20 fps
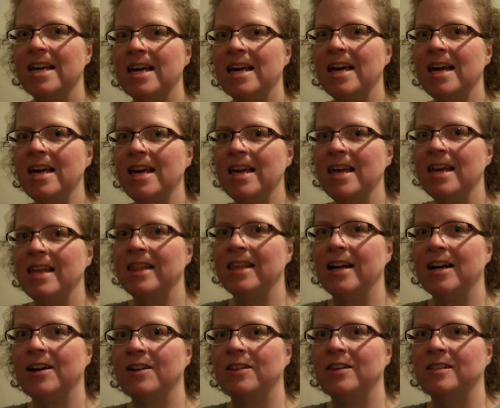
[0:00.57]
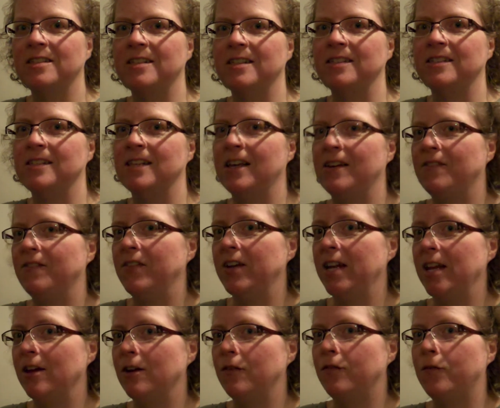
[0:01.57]
Hey there, this is a
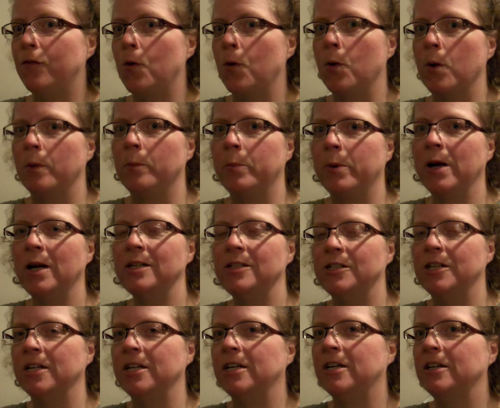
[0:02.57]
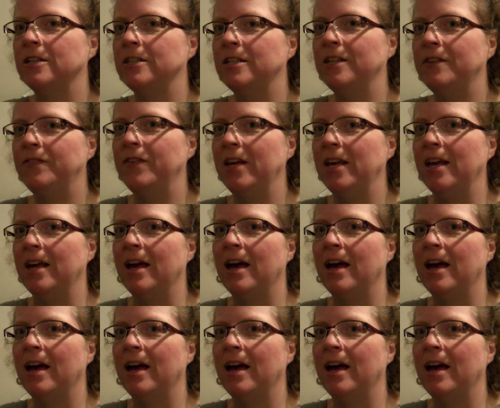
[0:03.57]
video for Project Car TV.